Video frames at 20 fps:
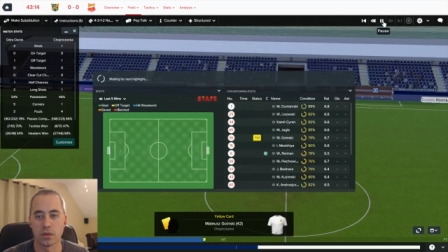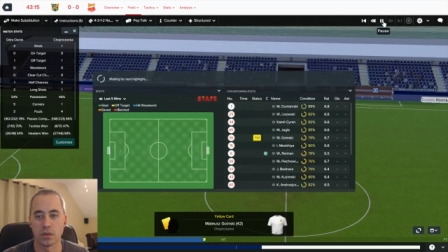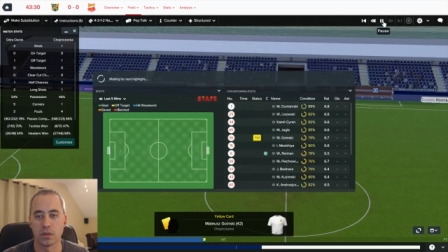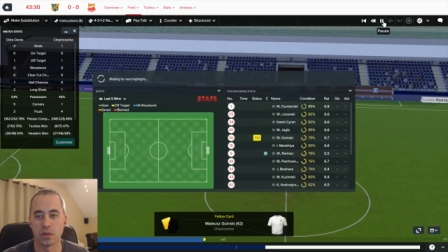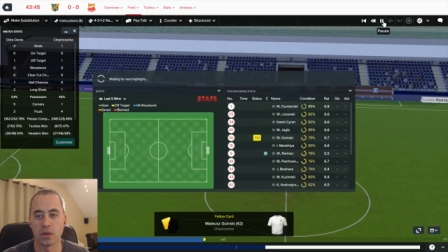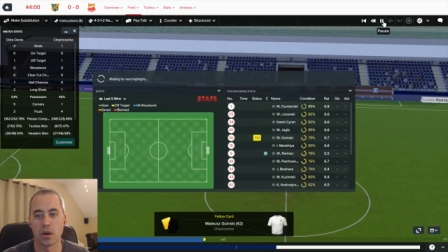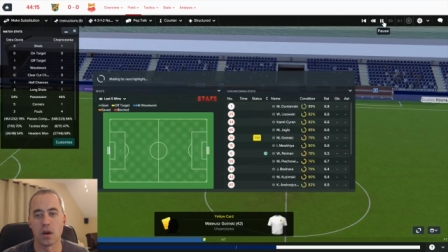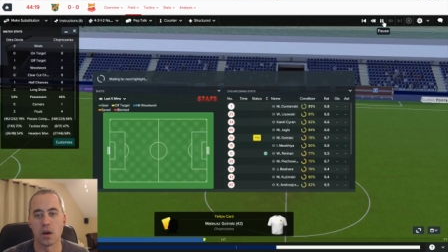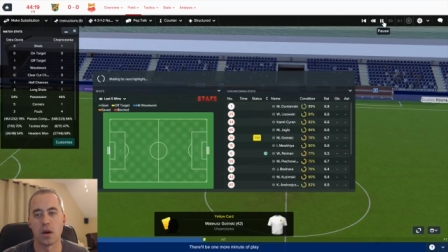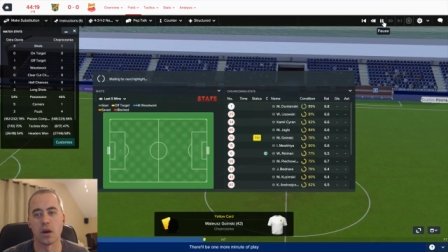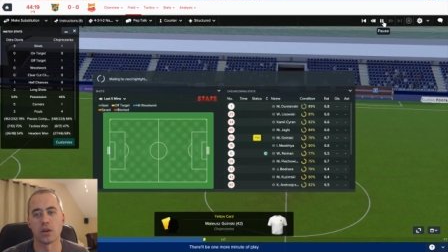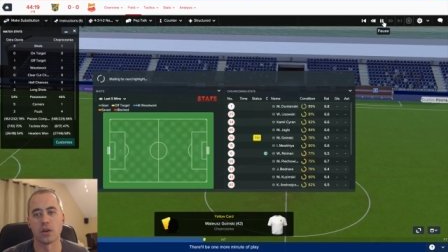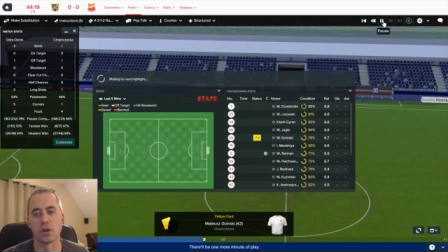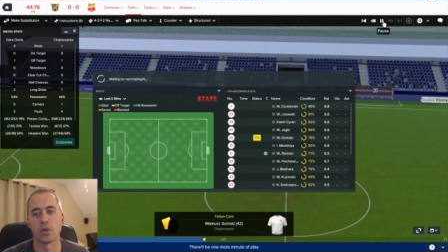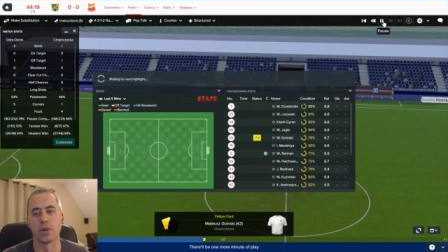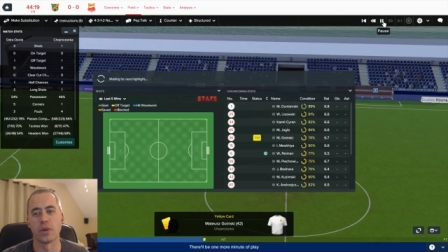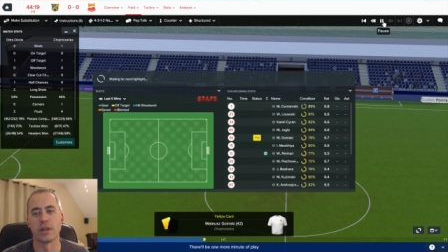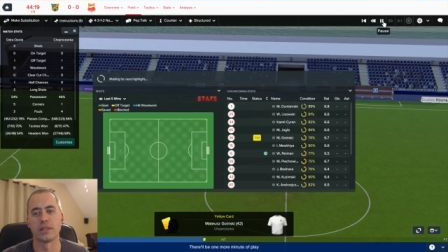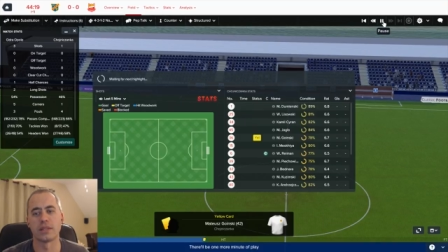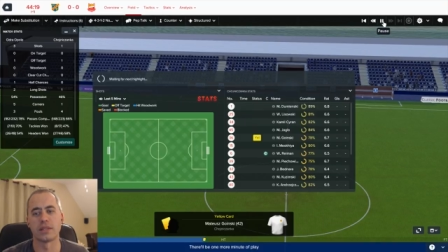Oh,
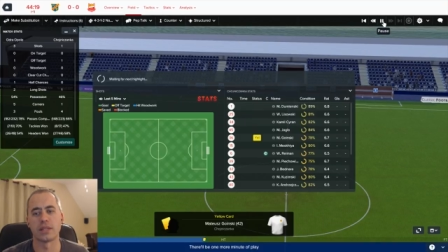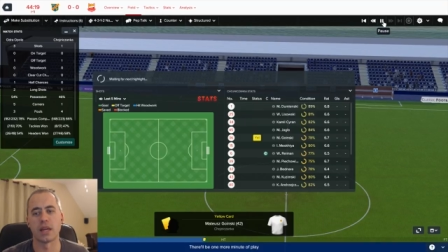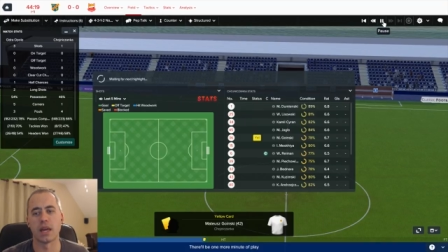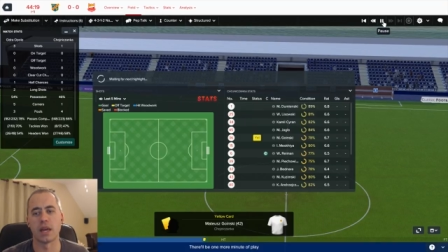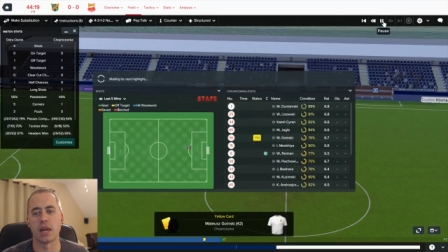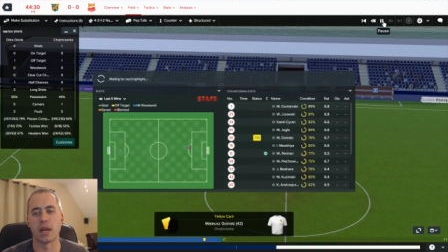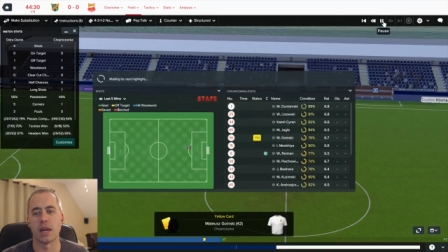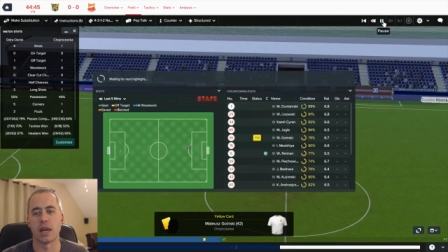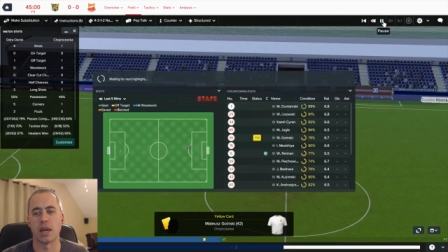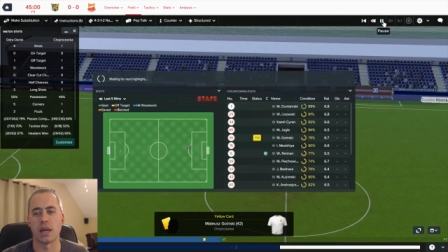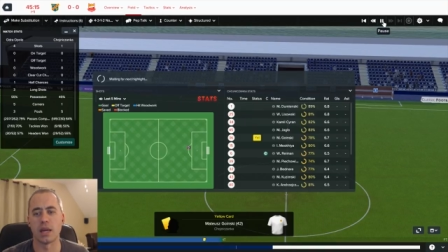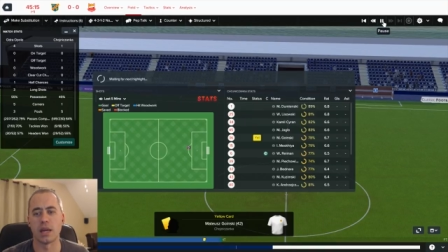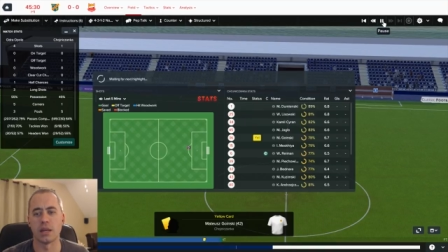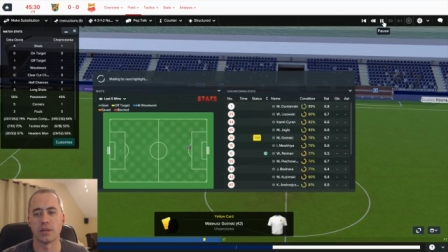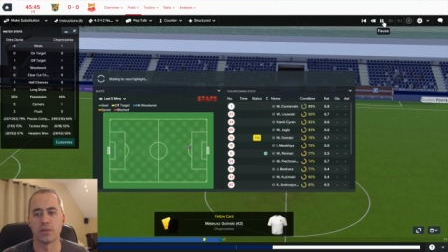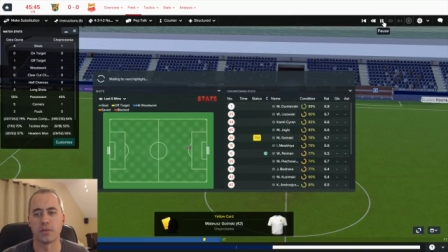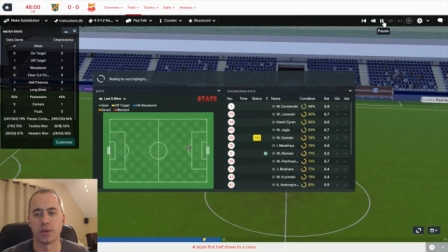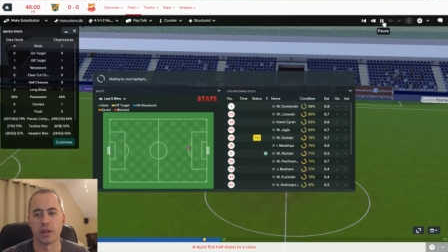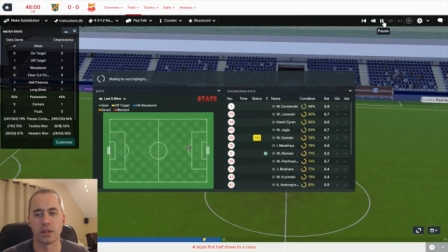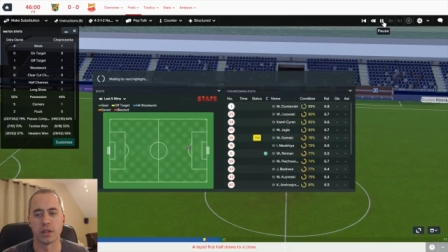Gawinski.
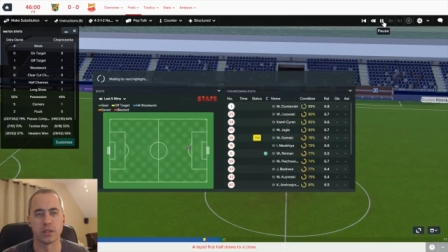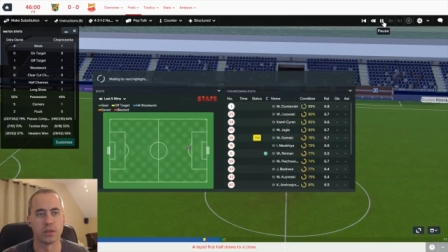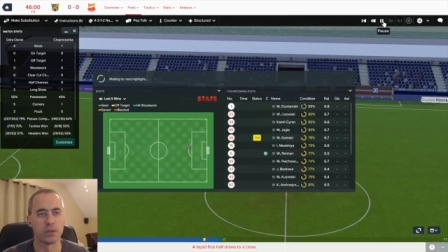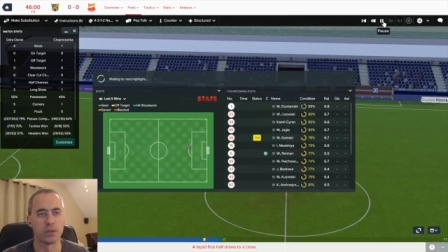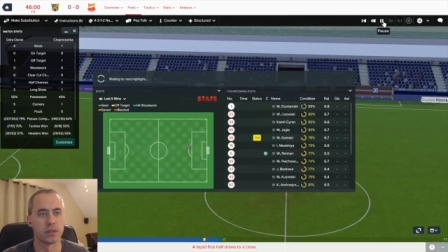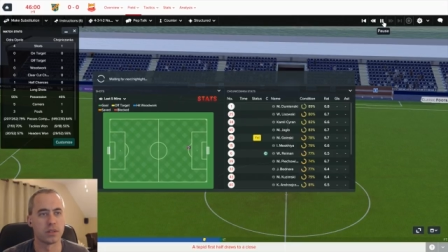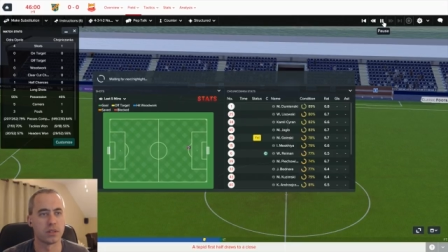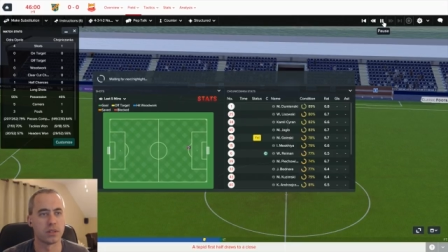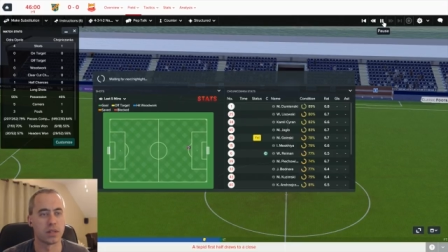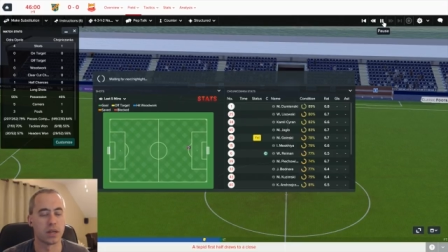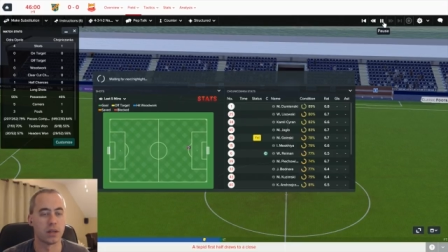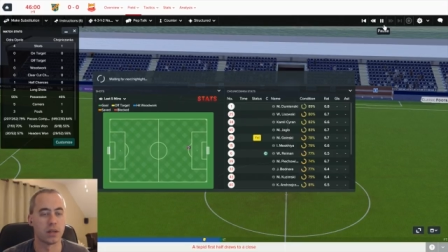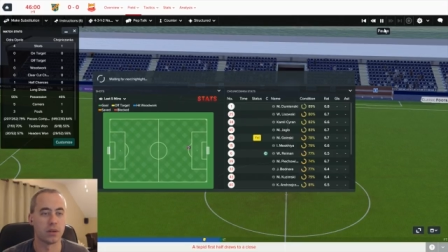What are you doing, son?